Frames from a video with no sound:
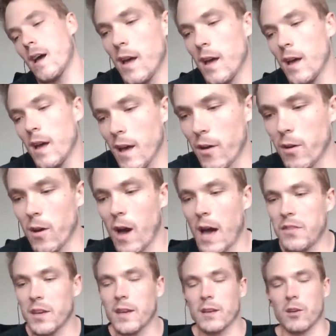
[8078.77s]
I don't know. I
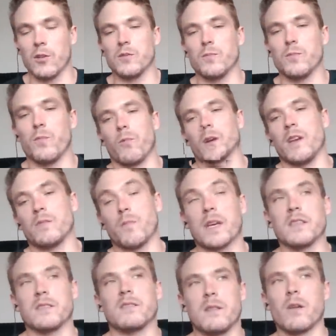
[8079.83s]
think it goes both ways,
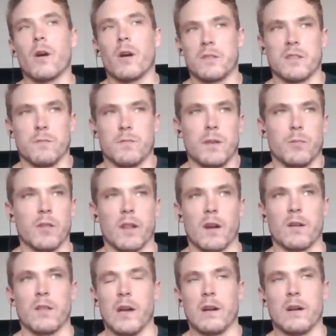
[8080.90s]
because there are some people that are
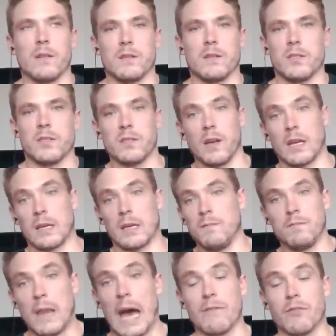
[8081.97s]
there to just like
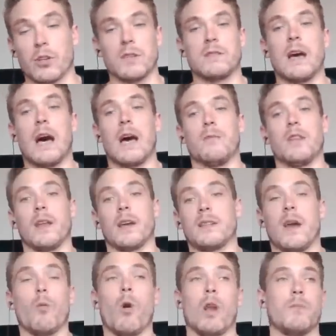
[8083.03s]
have a good time and like they
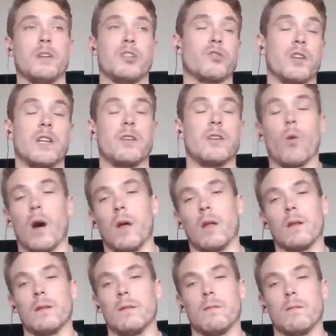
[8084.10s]
want to be treated
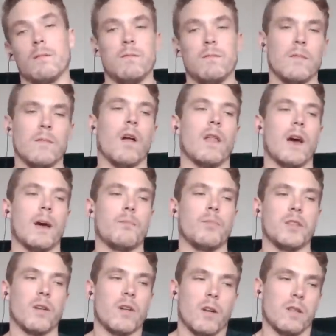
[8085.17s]
well and all that. But
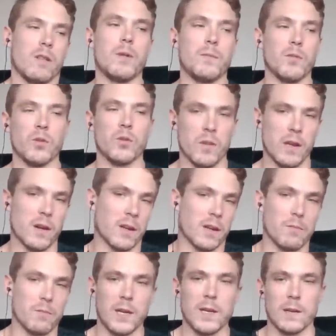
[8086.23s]
there are other people who are there to
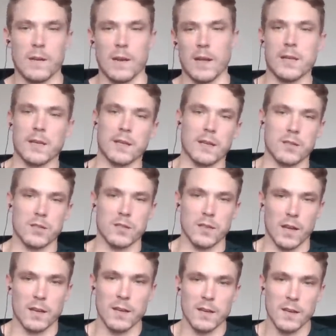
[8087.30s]
compete. And I think that just
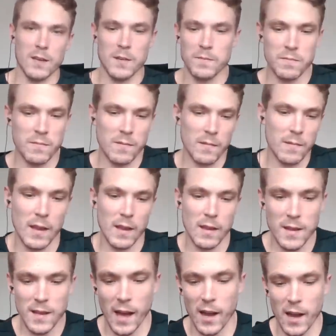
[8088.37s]
like,
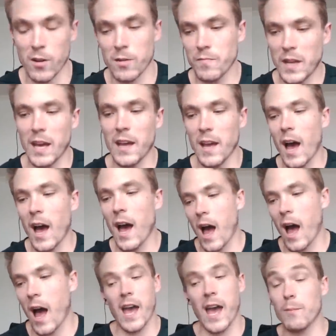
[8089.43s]
I don't know. It,
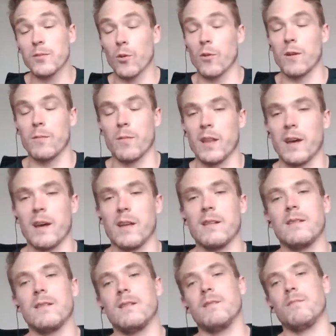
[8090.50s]
I am torn by that,
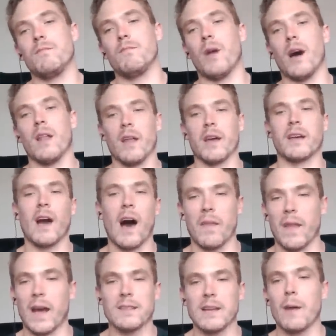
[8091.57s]
by like on
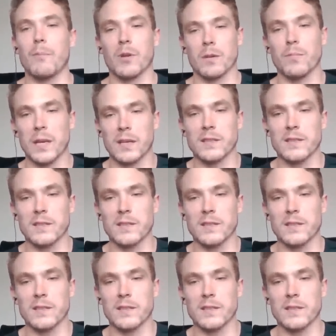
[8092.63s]
that topic, because I